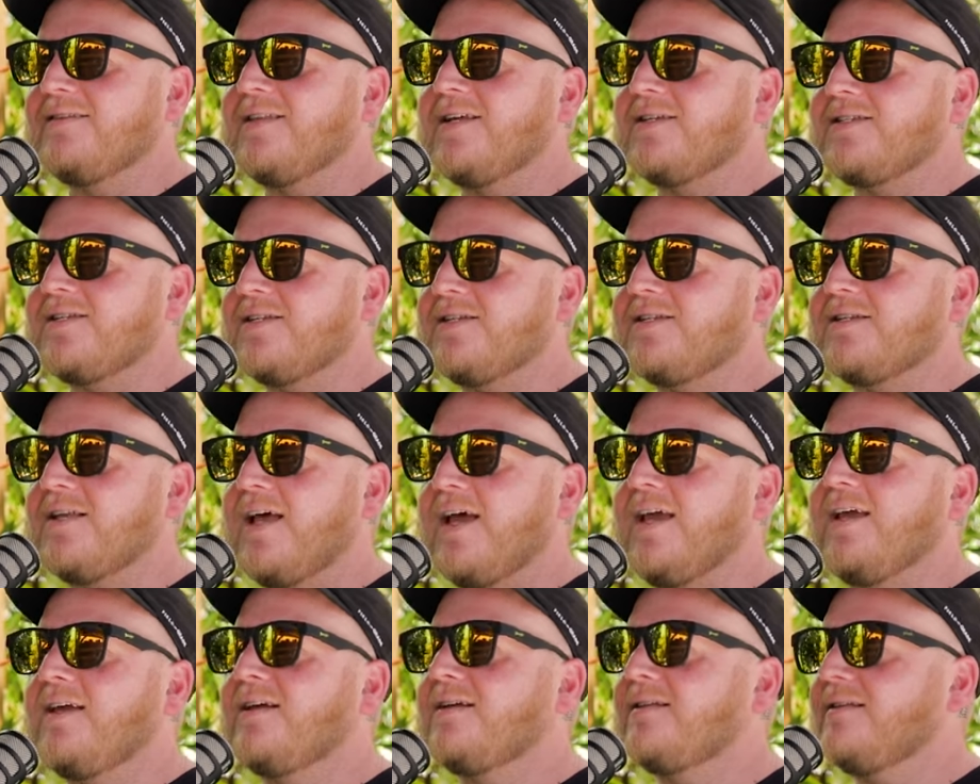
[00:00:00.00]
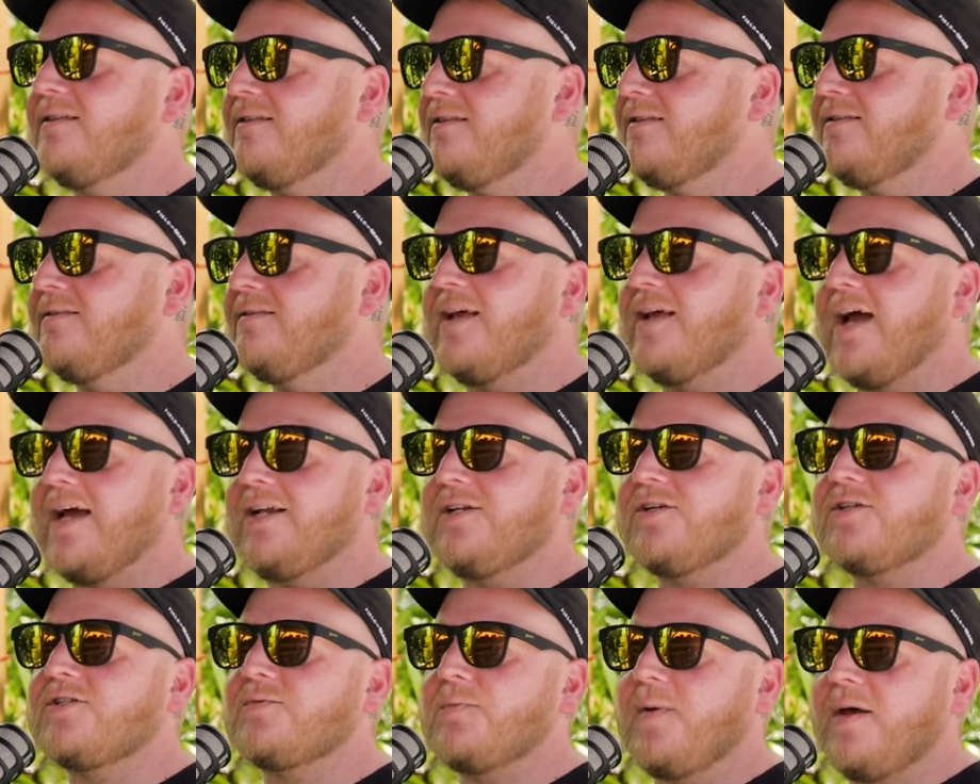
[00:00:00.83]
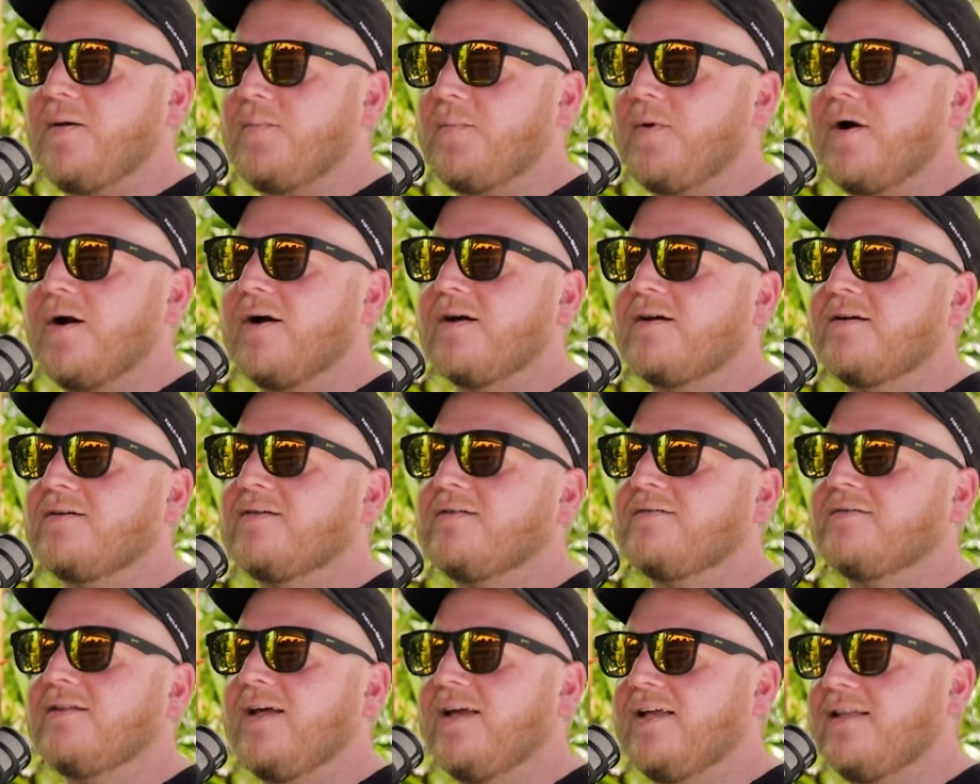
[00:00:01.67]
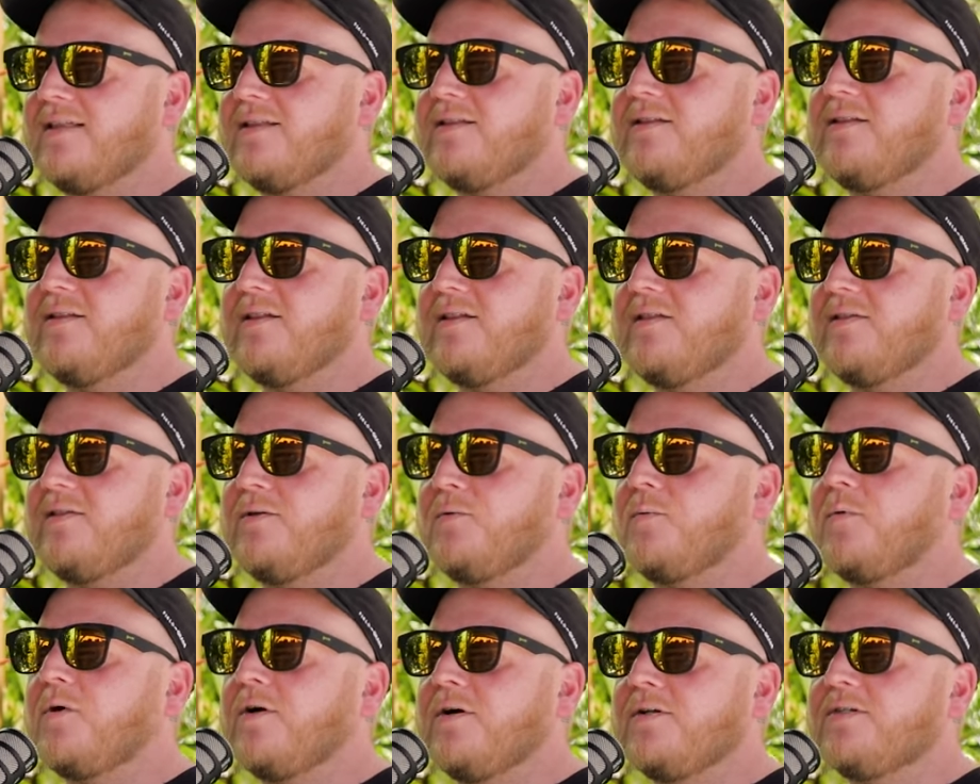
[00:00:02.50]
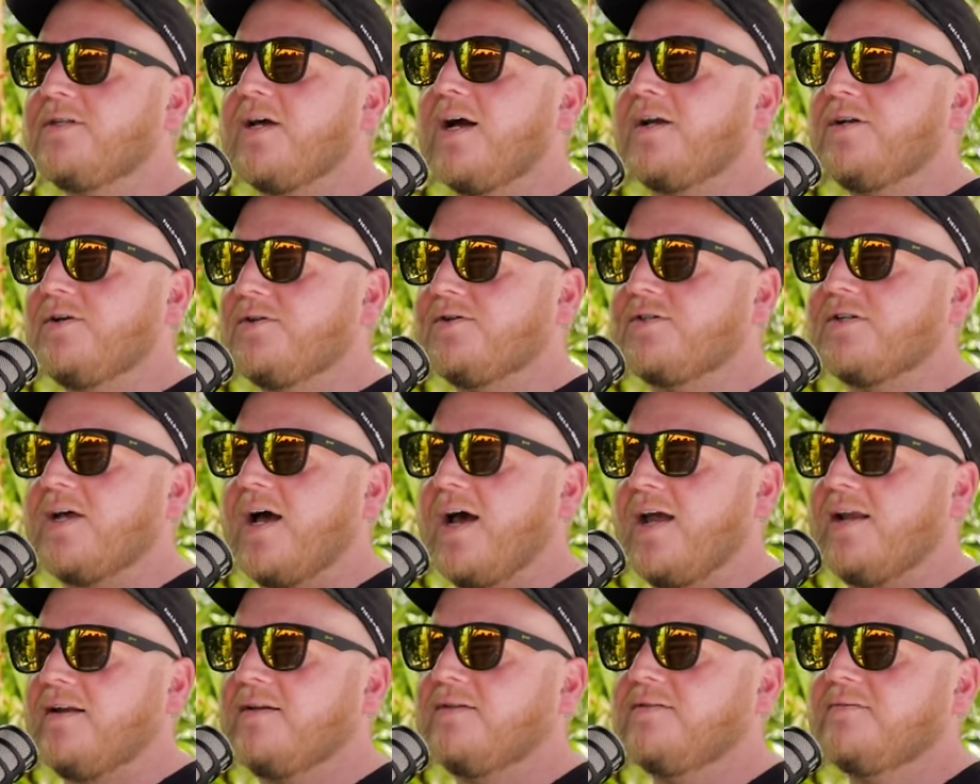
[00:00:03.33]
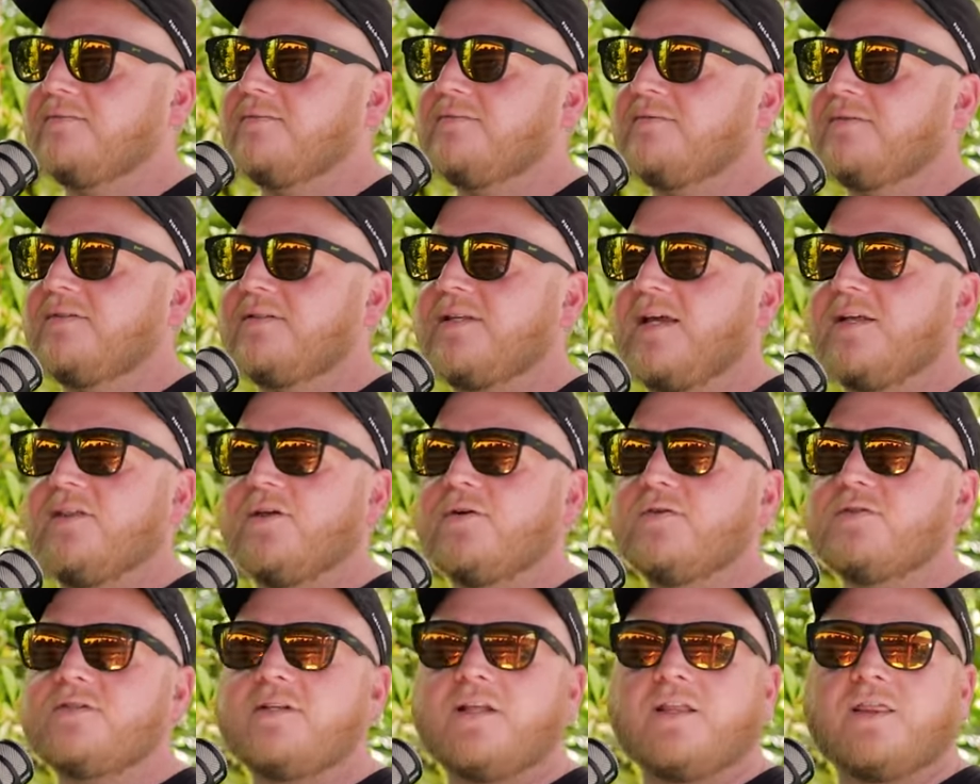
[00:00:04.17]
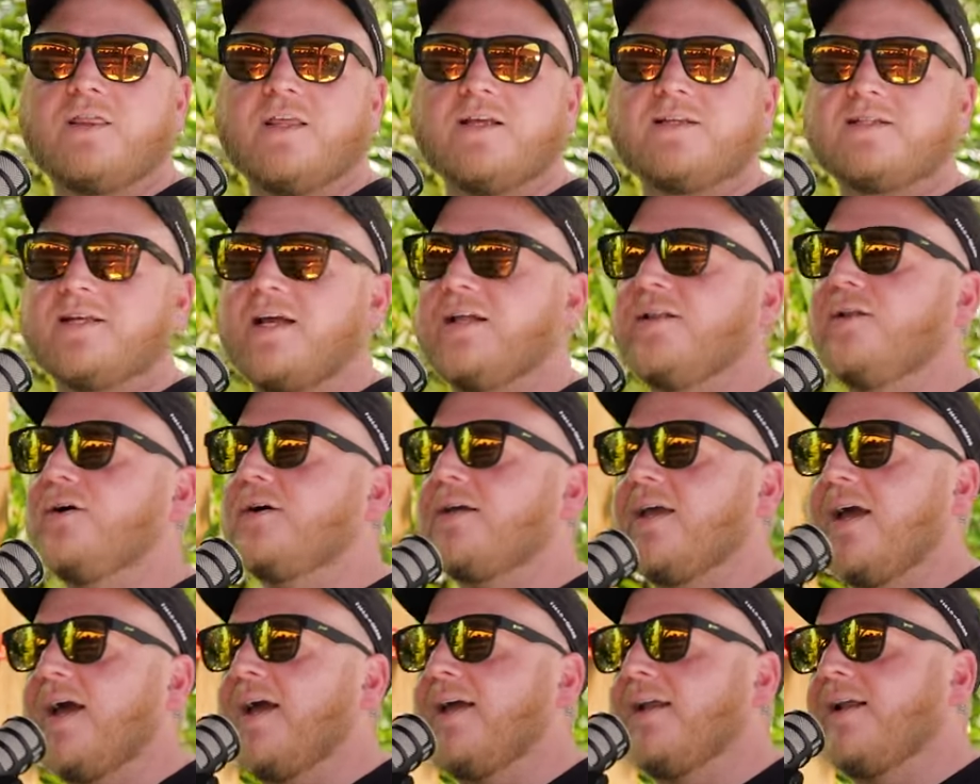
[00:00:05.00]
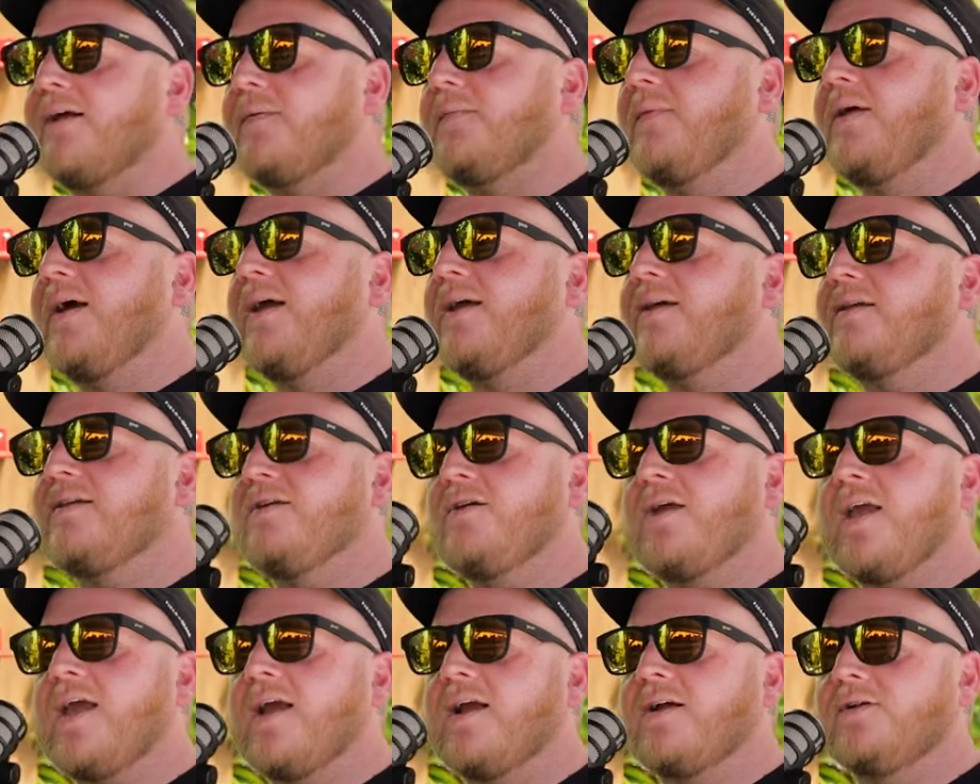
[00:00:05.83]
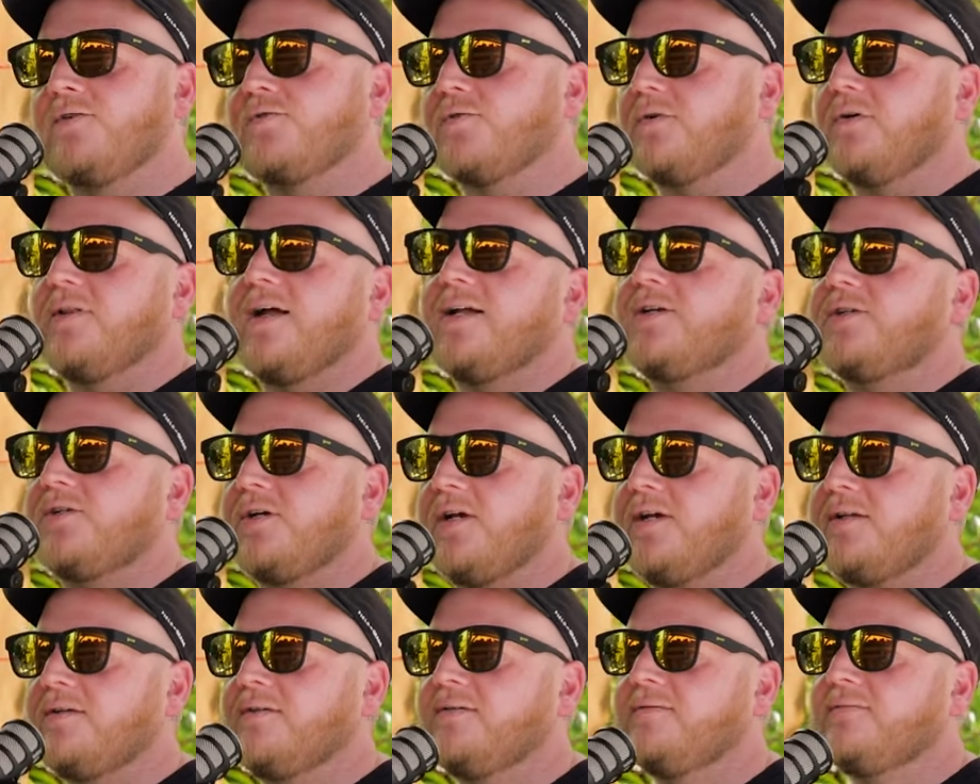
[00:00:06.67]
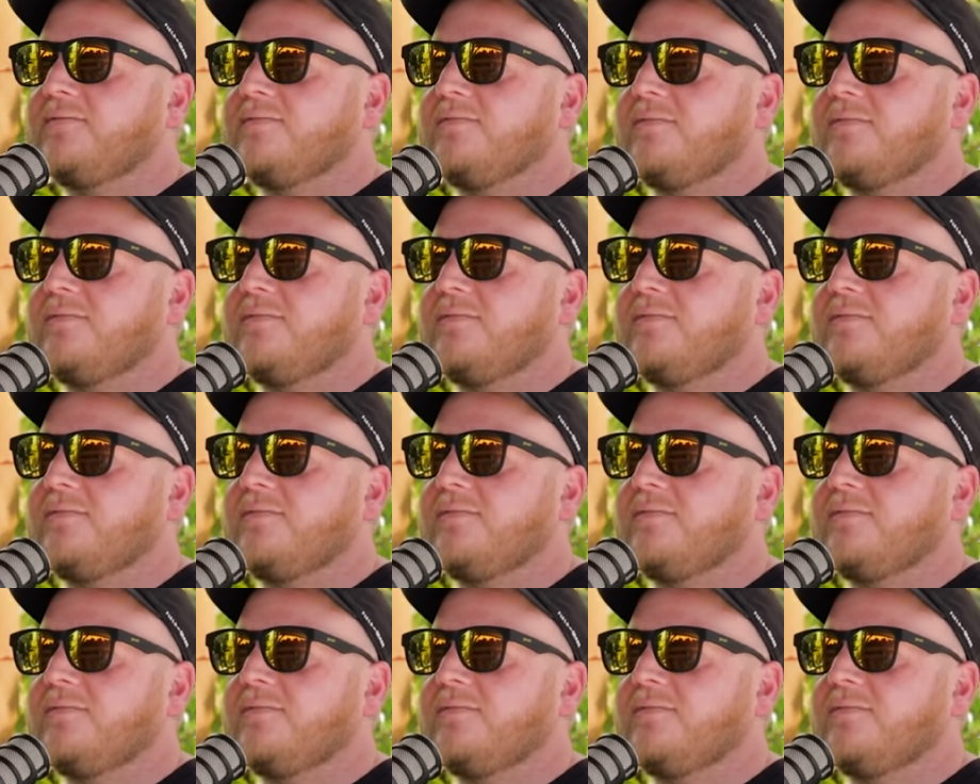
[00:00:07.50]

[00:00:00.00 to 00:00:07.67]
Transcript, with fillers: This is like, I just met Mark like the world's on your side. Yeah. Like those are the things I look at and I'm like, you can't control that shit.